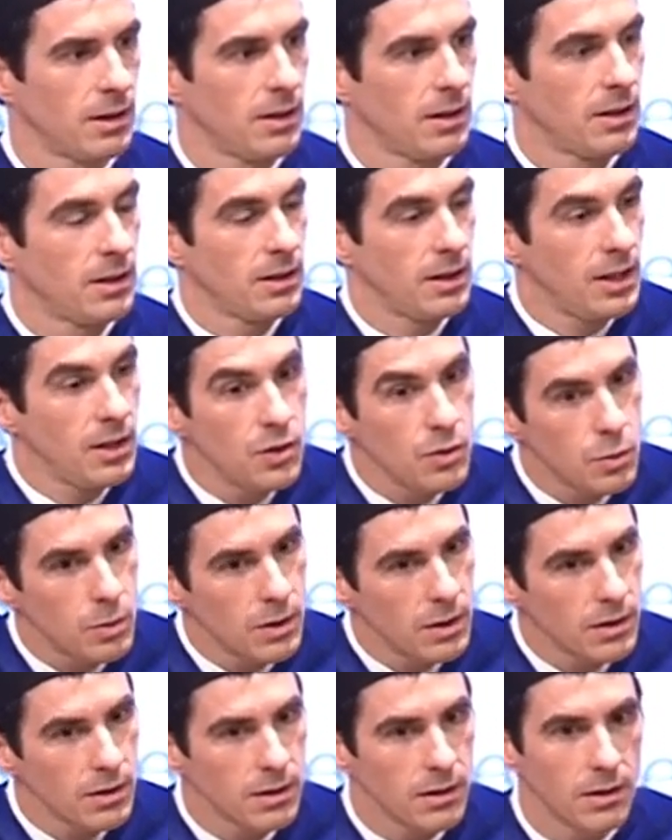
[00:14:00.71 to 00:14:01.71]
Each
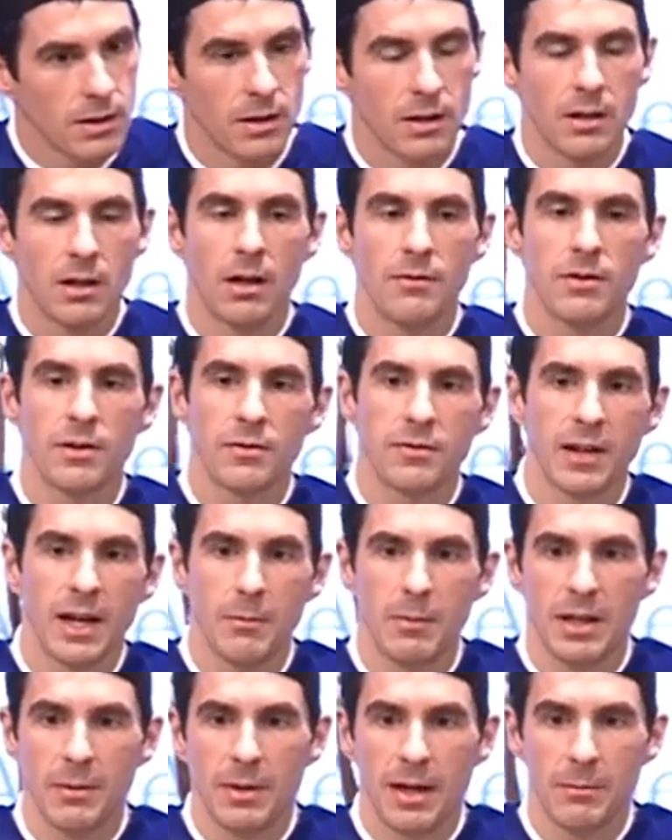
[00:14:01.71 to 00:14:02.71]
one of your
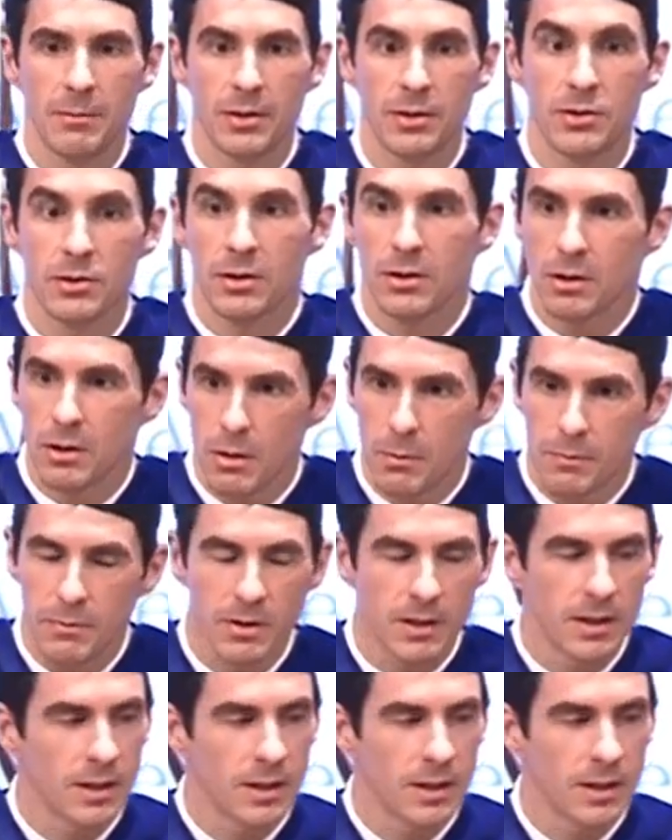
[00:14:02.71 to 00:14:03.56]
family members, hopefully,